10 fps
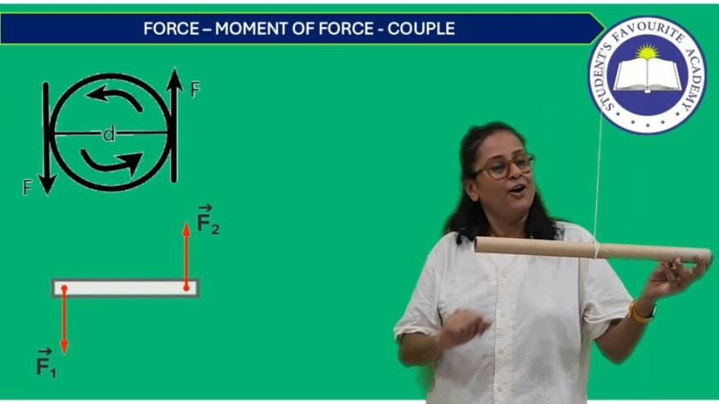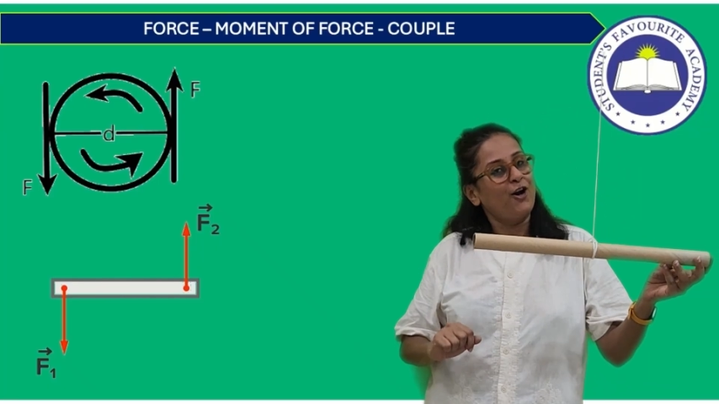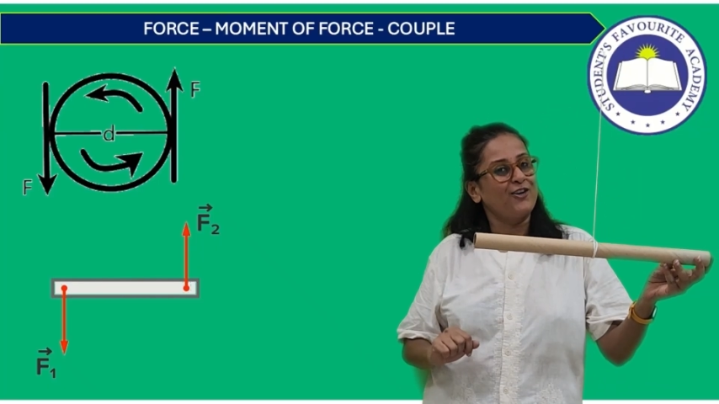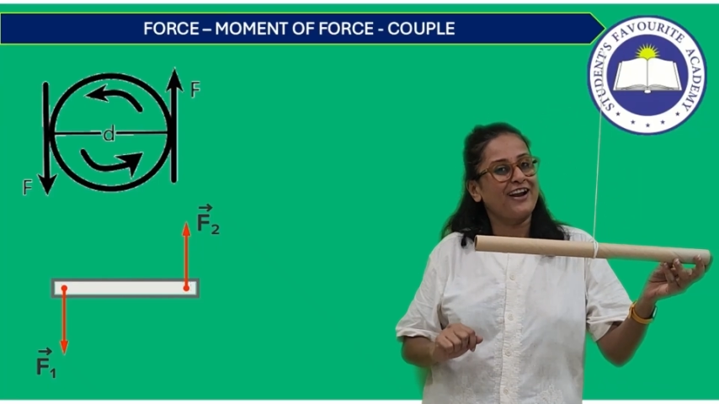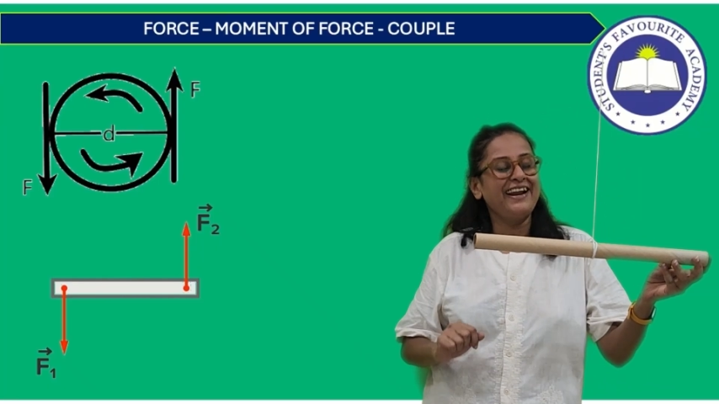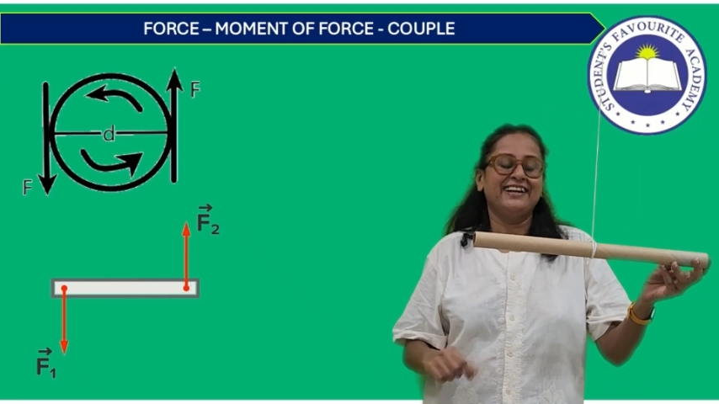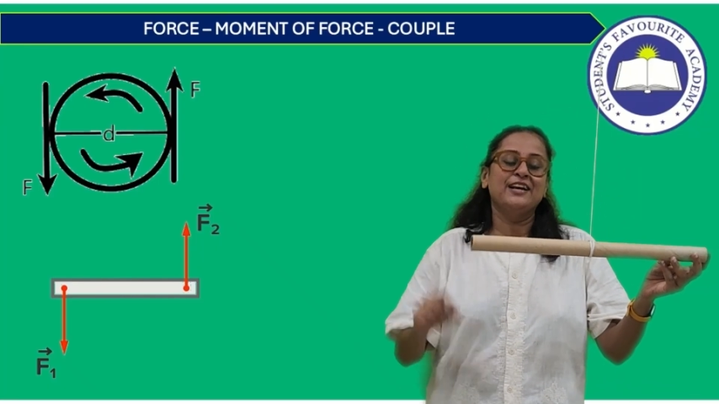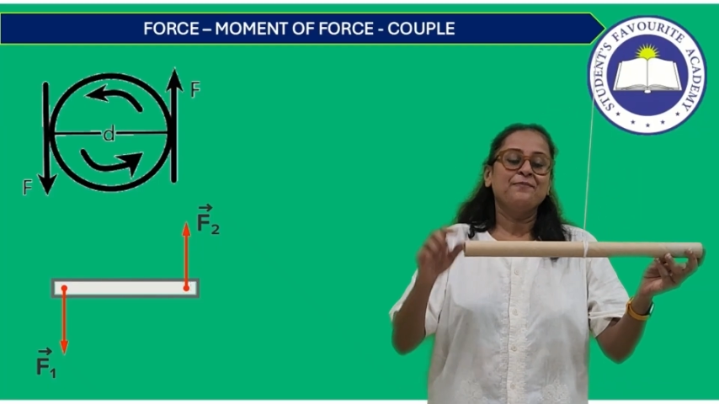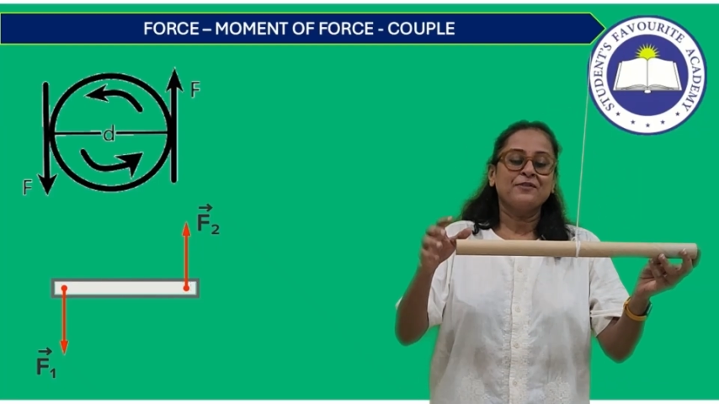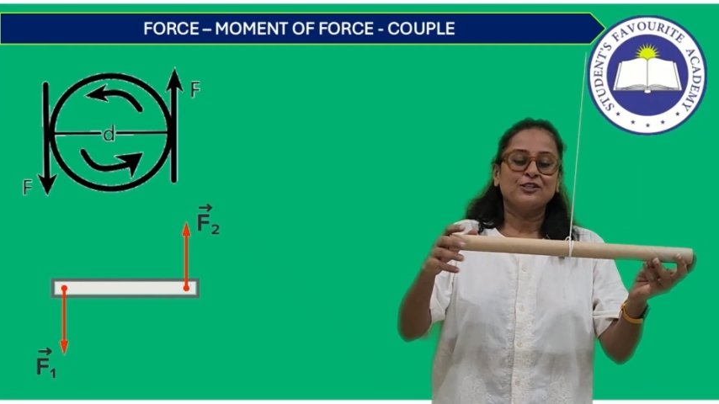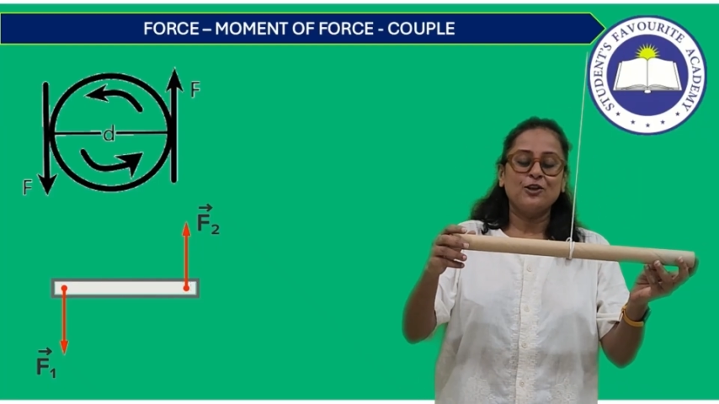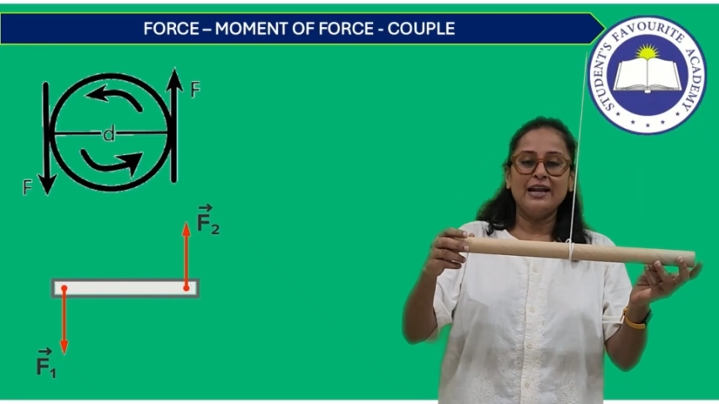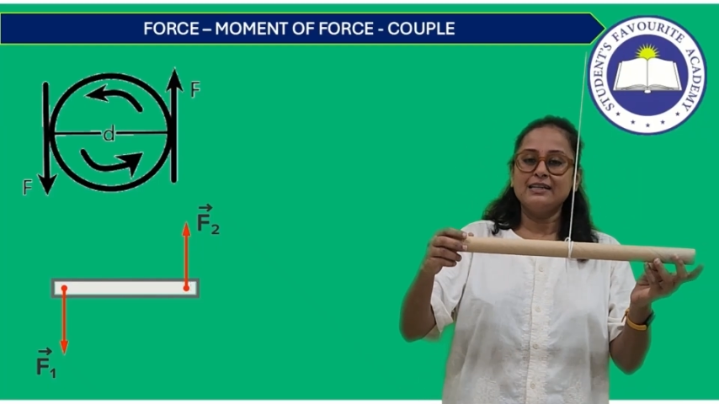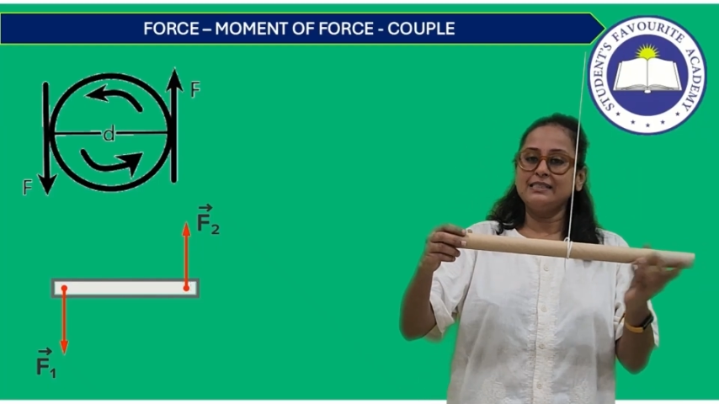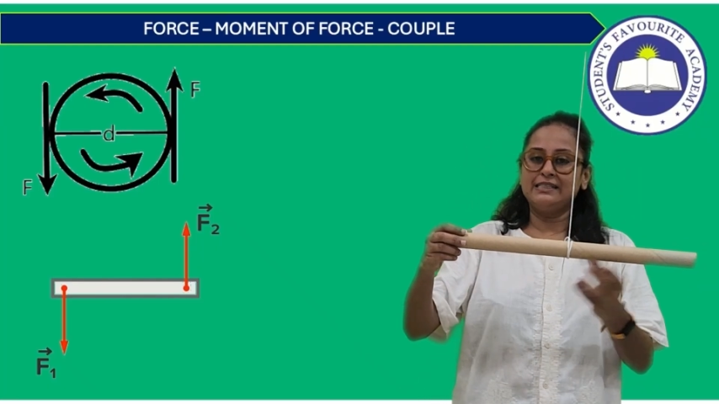Alright, so
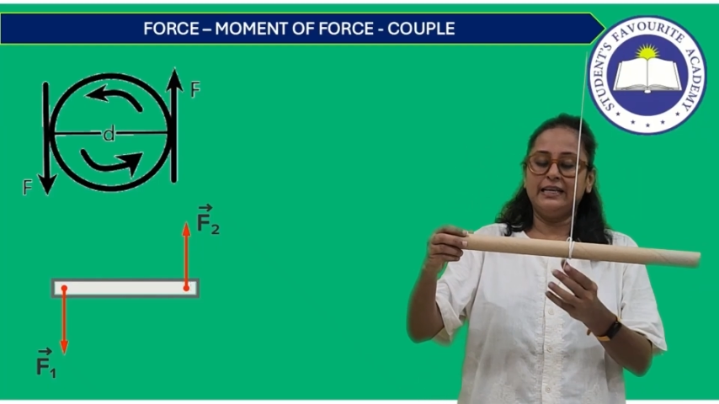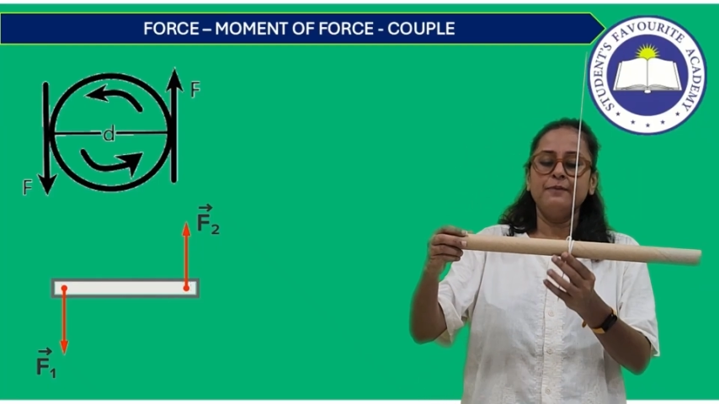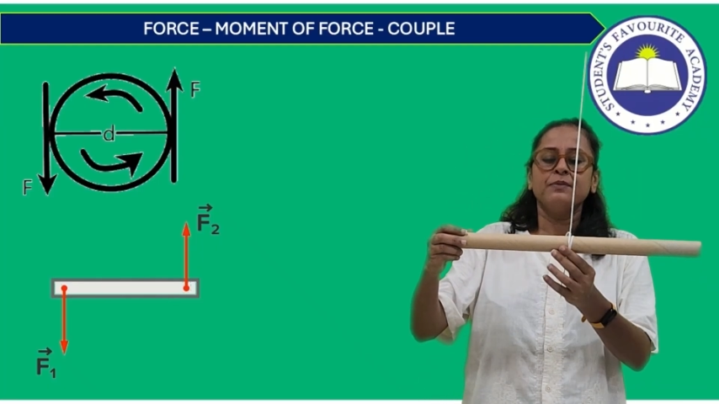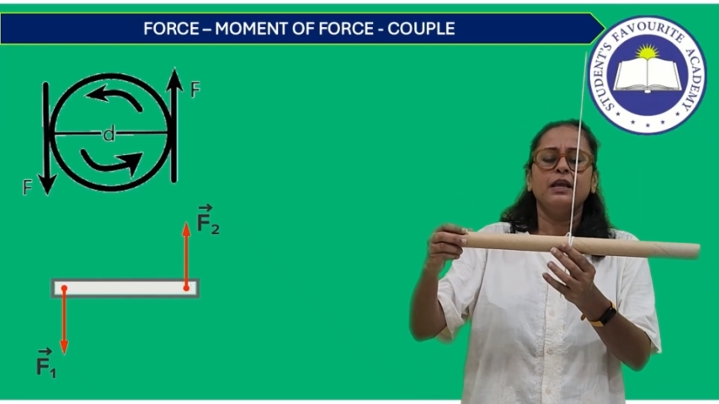let us see.